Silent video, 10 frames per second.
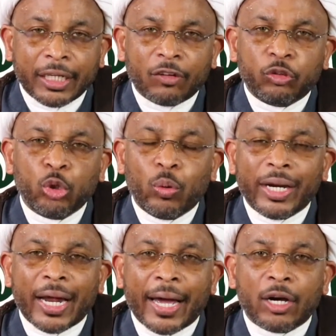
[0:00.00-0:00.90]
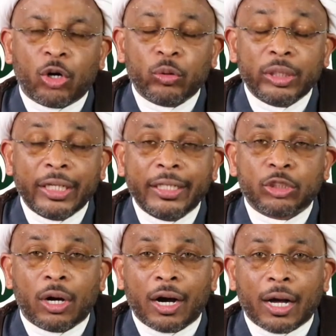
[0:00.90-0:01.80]
If you and I only
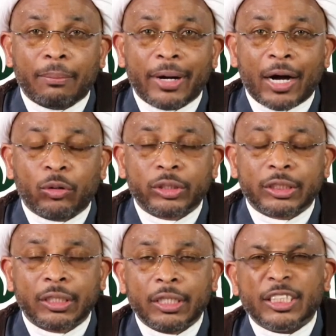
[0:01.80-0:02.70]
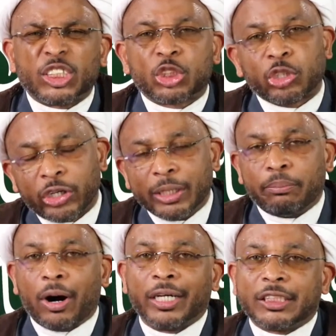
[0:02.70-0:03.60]
talk about certain
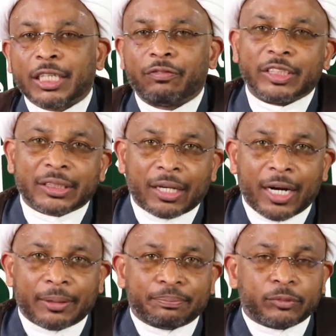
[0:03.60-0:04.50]
parts of Islam,